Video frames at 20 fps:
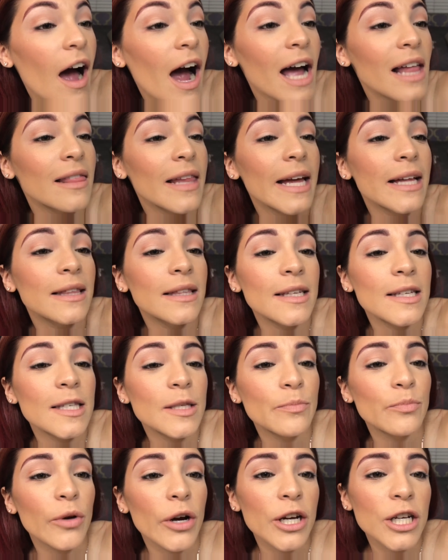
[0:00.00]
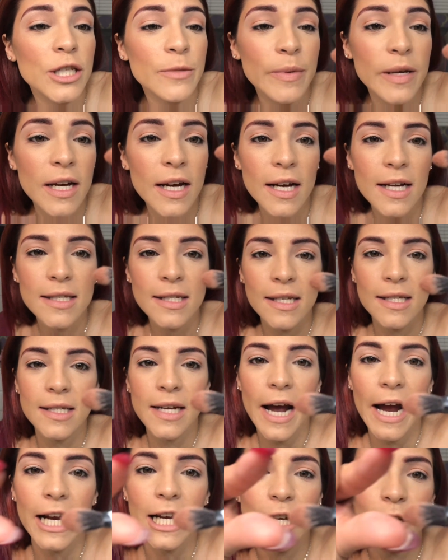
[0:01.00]
I like this brush because it's
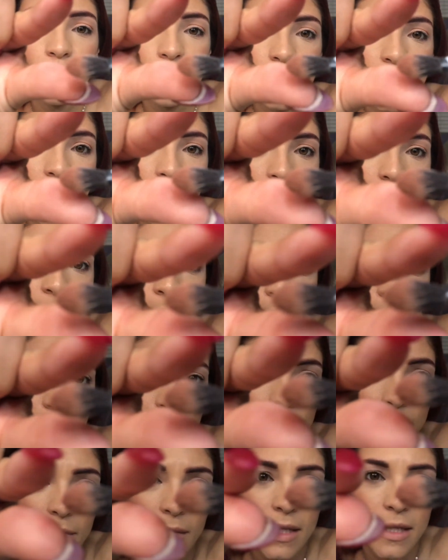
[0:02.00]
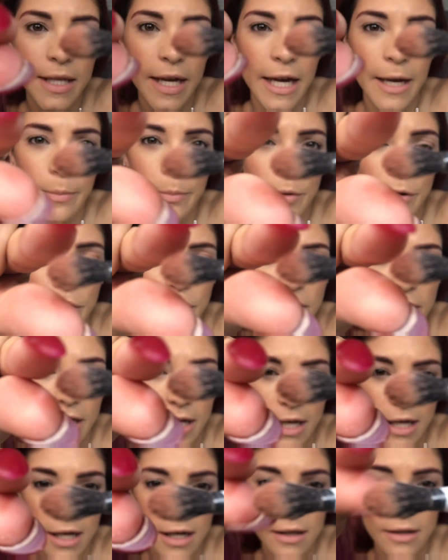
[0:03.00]
kind of tapered
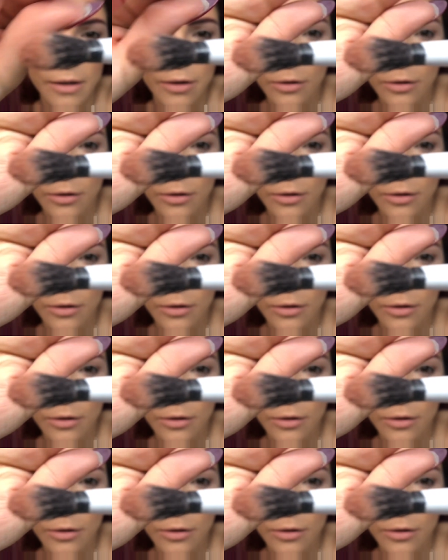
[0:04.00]
in a